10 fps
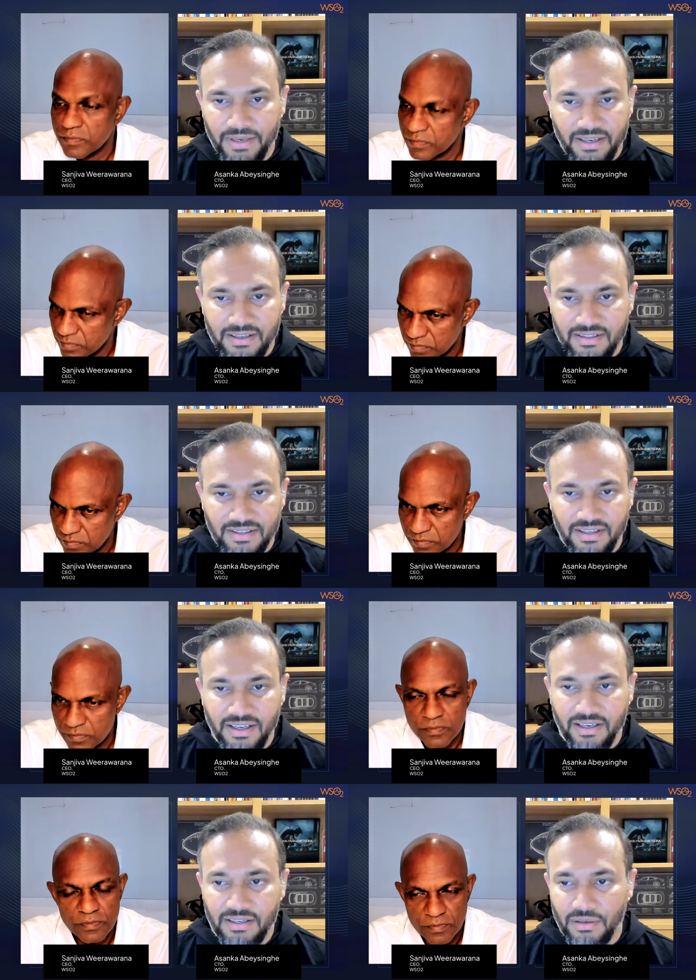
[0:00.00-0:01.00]
Speaker 1: because uh,
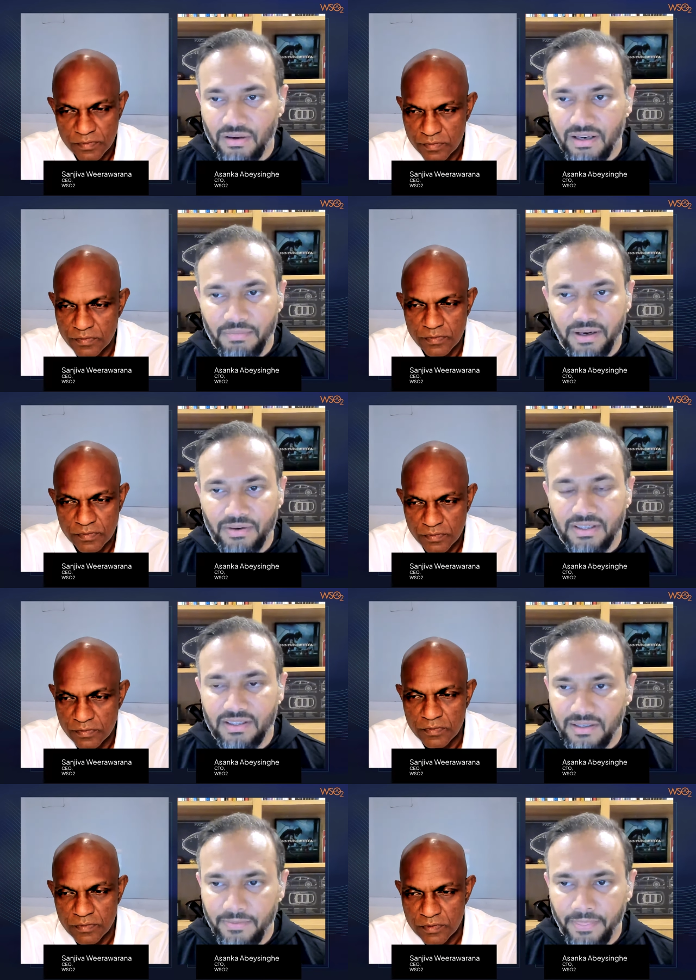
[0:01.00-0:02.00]
it's all about
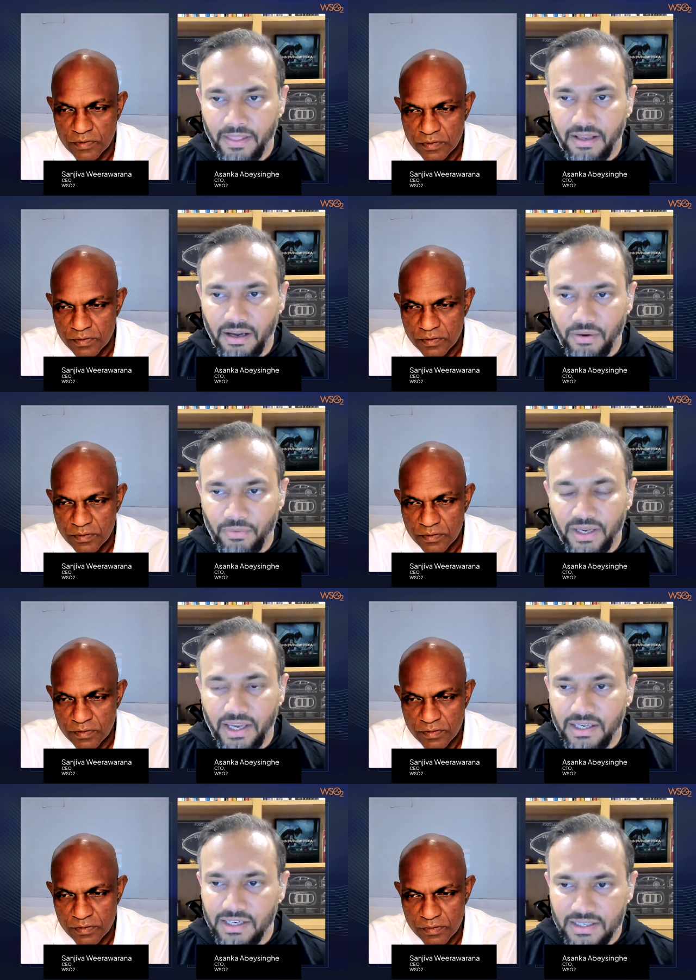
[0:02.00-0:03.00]
uh, how we
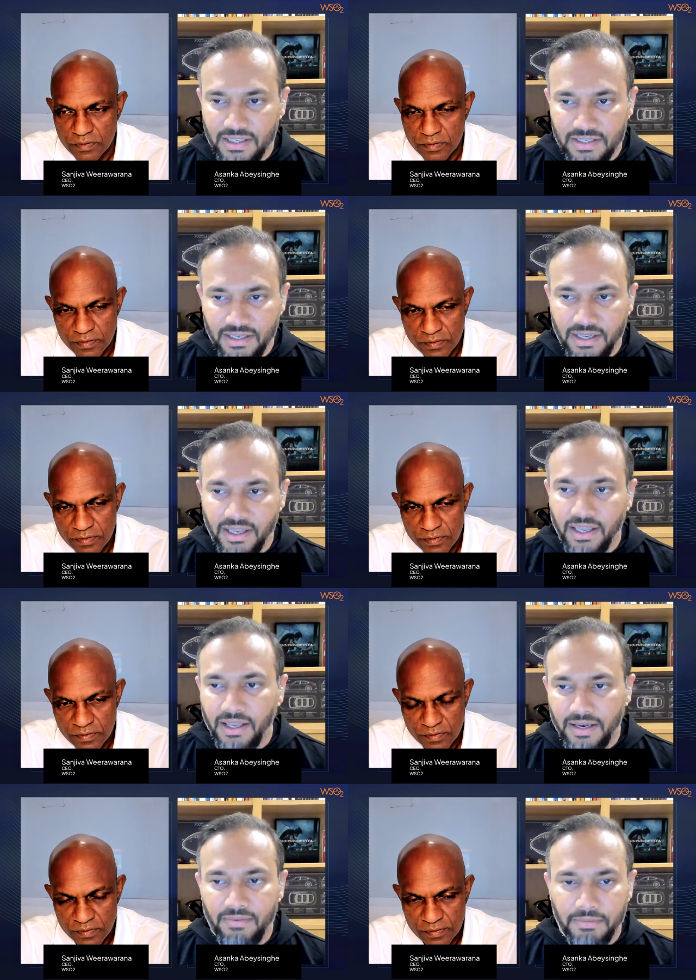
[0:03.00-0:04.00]
can increase the
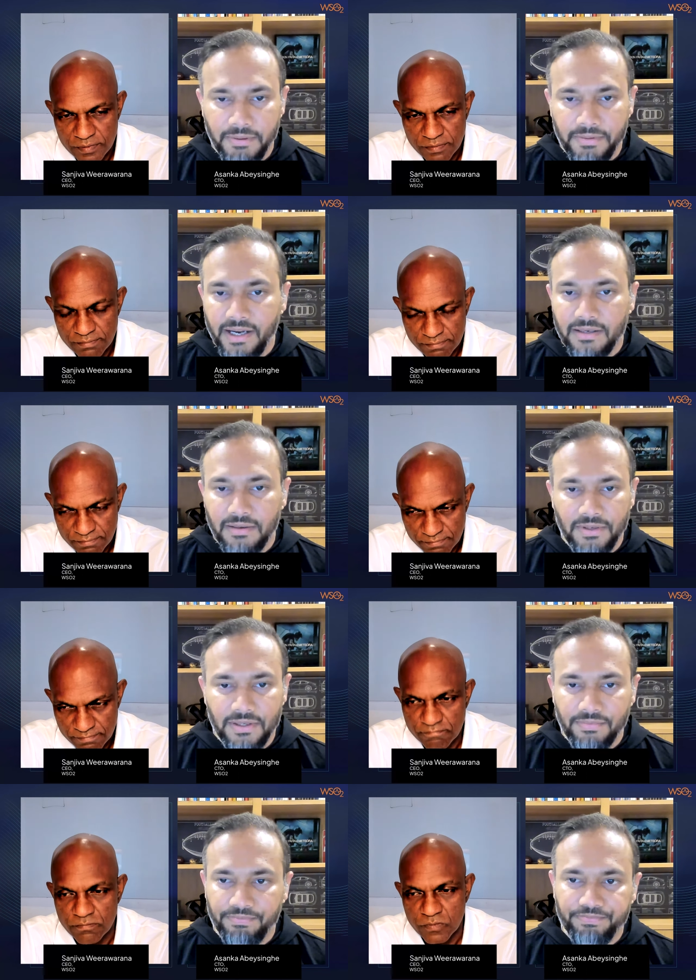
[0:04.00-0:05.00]
developer
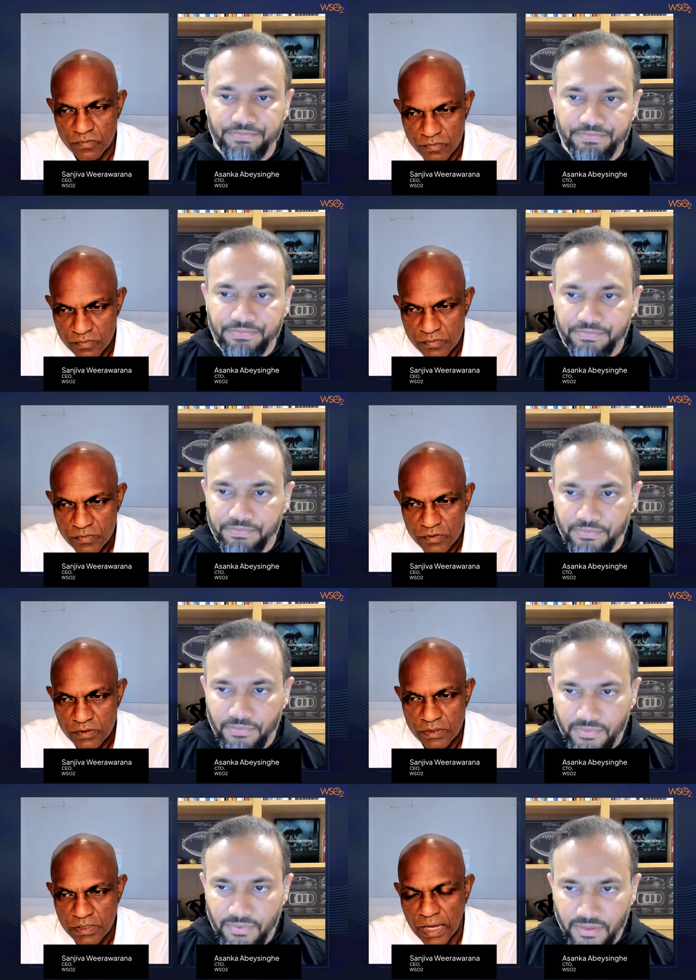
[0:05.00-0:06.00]
productivity
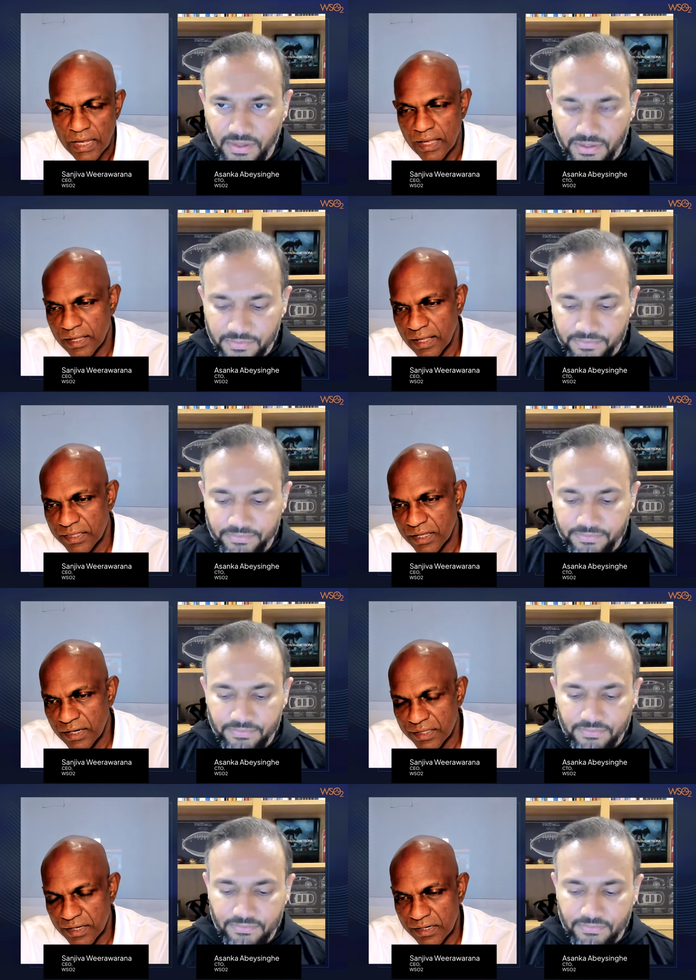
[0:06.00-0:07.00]
Speaker 2: yeah, I think
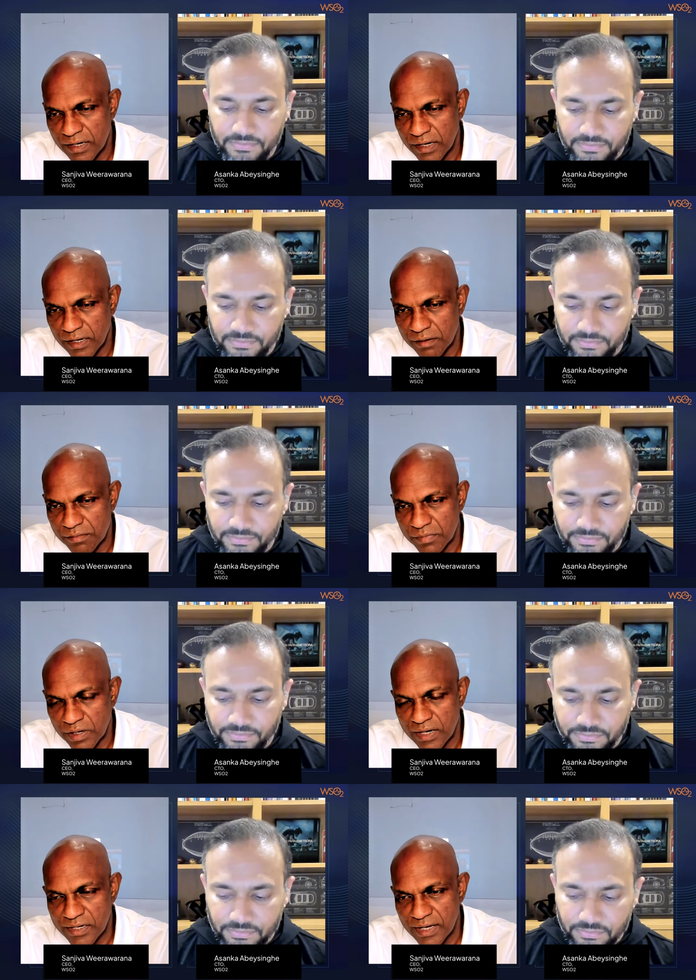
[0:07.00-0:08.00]
I think uh,
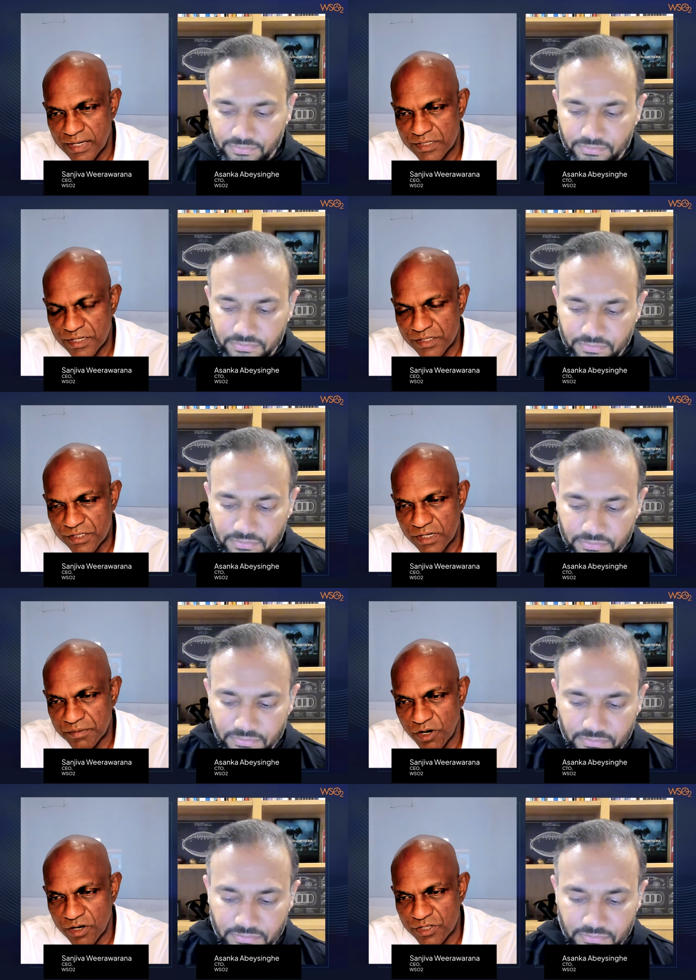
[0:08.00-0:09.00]
Gartner has this
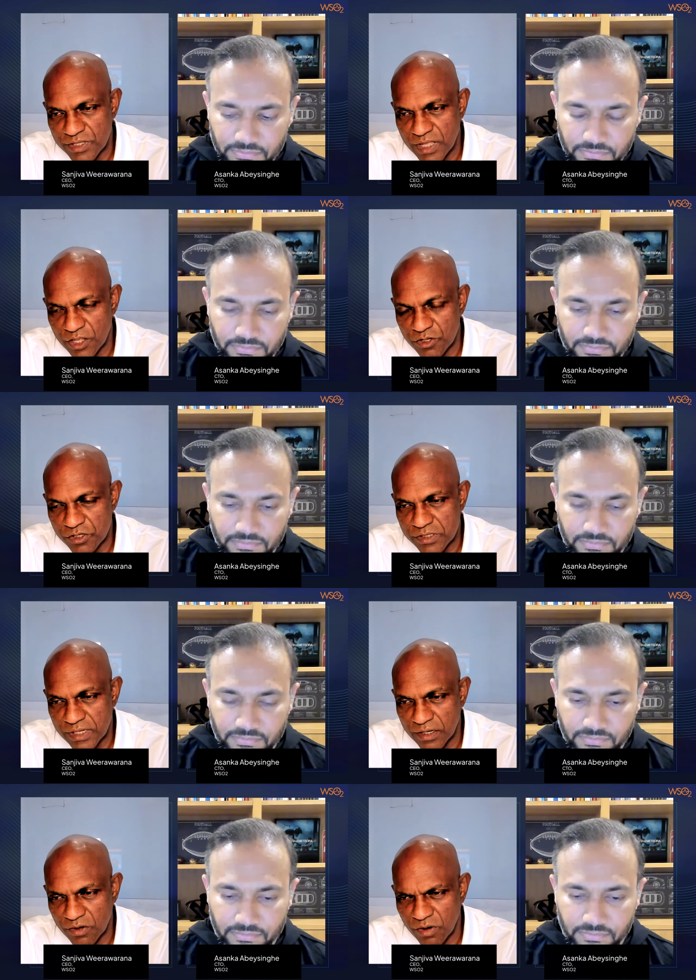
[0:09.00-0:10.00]
terminology they use. I
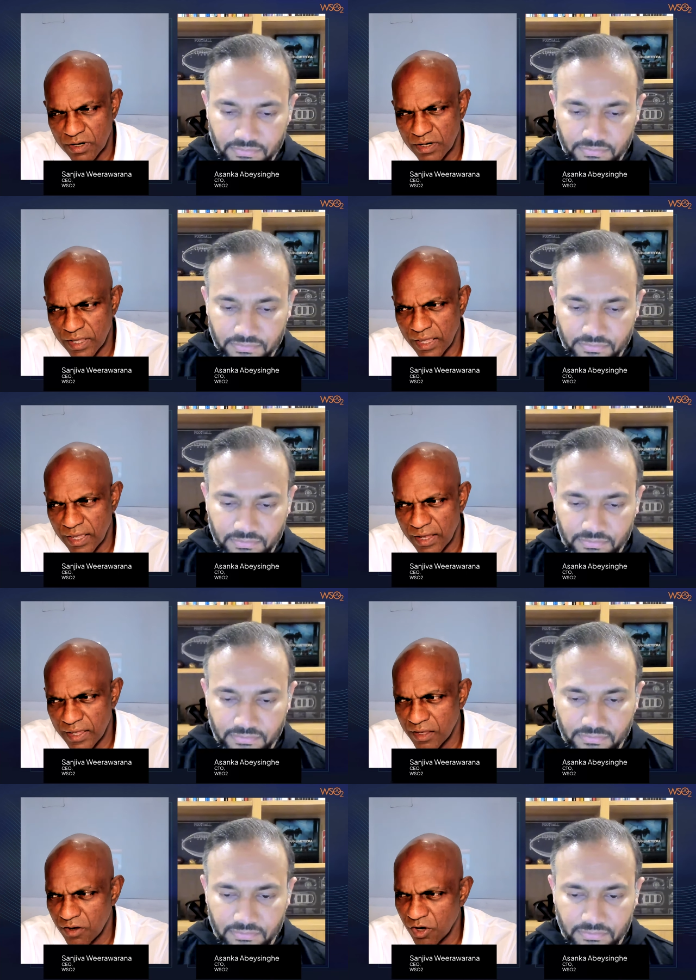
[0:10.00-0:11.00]
think called
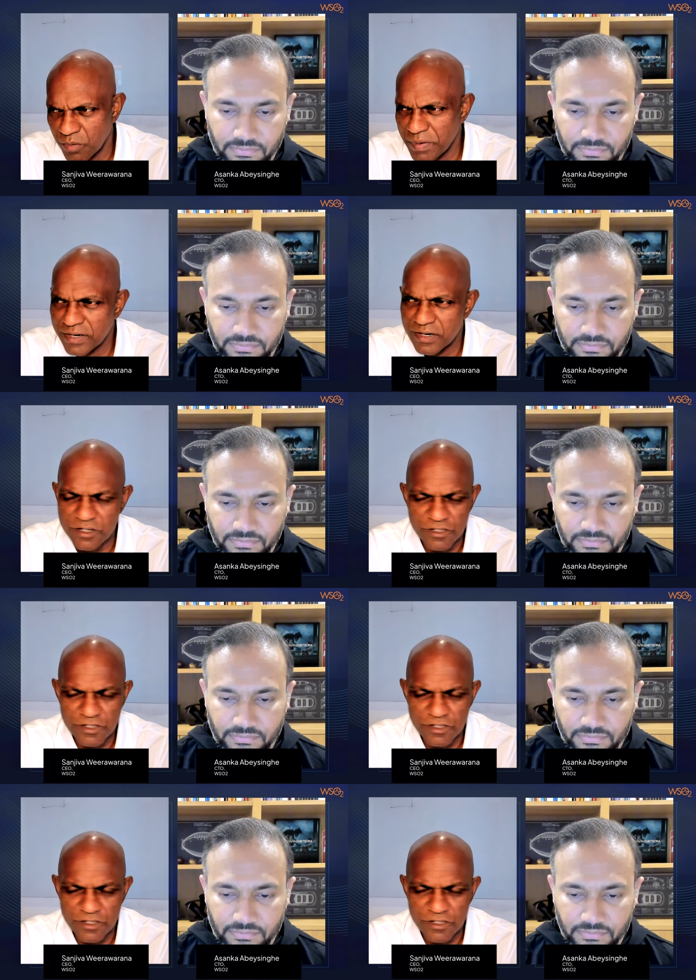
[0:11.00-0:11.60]
AI augmented